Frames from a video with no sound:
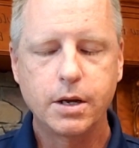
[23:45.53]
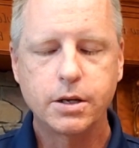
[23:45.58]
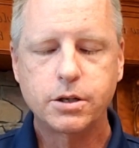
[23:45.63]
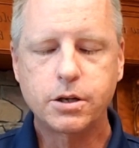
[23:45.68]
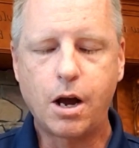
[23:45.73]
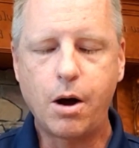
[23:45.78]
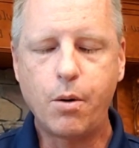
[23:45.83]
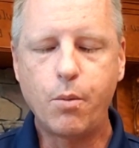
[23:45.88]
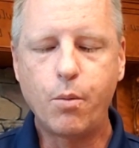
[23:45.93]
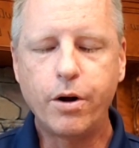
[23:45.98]

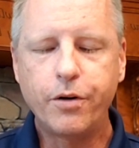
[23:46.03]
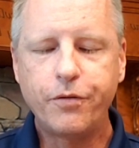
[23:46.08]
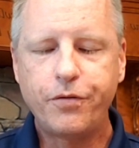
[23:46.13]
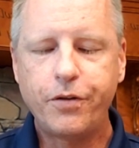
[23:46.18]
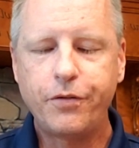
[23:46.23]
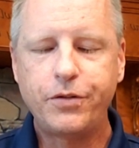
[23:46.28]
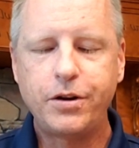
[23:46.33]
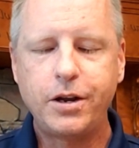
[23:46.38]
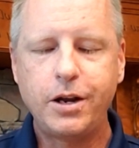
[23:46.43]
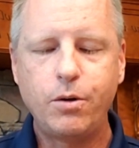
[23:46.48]
Psalm
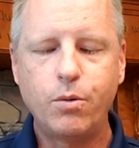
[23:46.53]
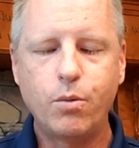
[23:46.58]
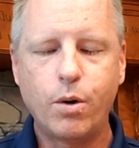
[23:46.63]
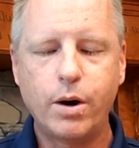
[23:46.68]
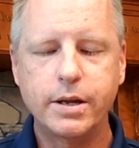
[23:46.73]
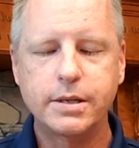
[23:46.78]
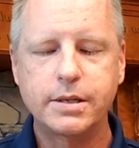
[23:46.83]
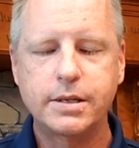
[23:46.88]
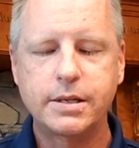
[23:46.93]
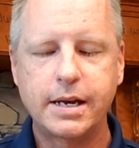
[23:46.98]

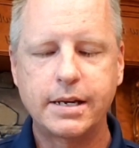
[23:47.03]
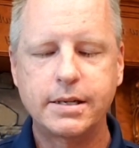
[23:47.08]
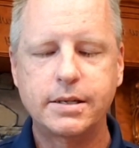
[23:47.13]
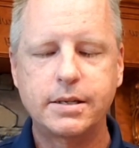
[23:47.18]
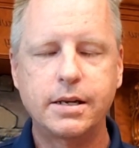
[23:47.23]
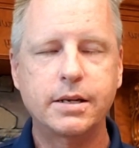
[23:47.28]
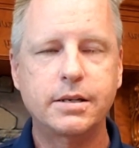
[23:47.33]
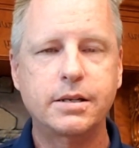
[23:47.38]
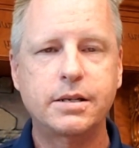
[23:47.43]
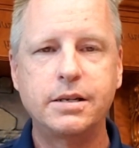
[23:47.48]
115:1
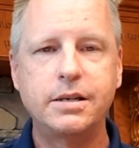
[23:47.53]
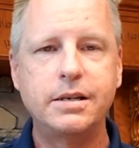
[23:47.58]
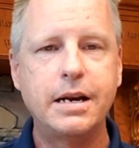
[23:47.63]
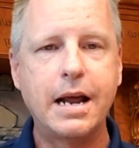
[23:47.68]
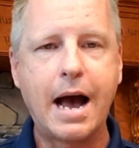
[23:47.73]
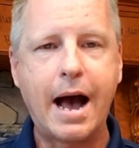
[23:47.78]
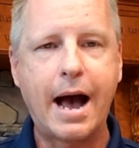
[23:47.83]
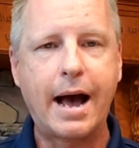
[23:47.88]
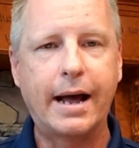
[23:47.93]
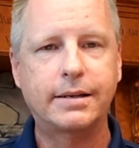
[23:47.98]
says this,
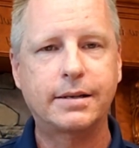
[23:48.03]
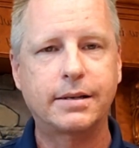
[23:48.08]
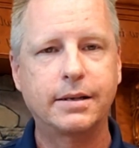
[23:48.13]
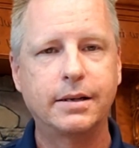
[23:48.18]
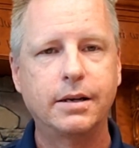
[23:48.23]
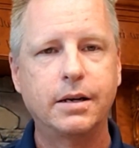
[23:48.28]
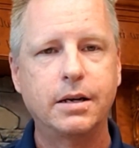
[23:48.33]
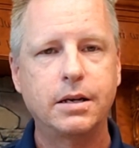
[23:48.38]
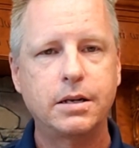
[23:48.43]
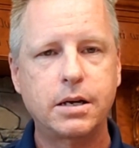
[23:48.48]
not
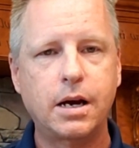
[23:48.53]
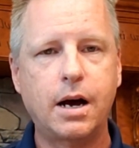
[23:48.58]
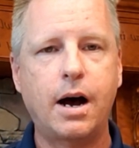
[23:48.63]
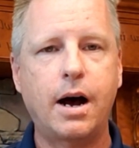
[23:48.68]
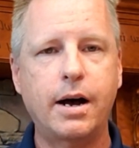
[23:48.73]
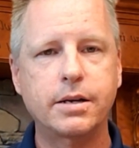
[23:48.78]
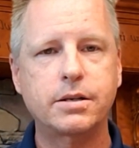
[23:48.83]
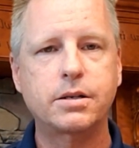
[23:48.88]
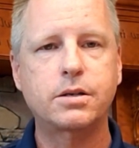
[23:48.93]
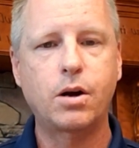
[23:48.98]
to
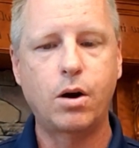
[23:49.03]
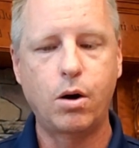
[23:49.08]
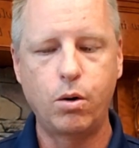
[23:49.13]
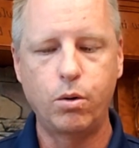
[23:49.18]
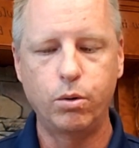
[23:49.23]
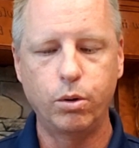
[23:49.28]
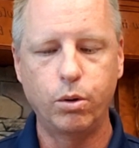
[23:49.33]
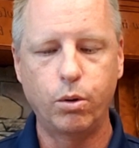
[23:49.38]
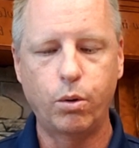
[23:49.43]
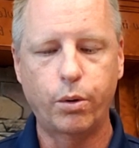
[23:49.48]
us,
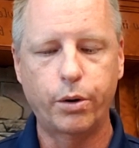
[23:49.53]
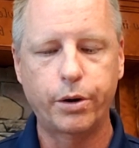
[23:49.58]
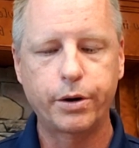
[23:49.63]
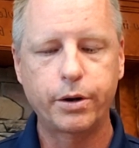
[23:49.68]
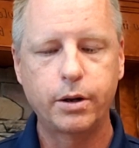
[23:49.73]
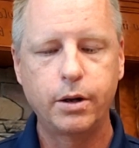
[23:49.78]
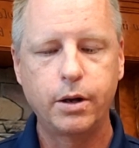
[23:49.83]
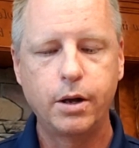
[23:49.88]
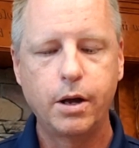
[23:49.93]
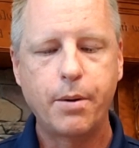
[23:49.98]
O
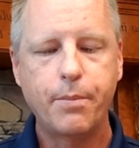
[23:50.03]
Lord,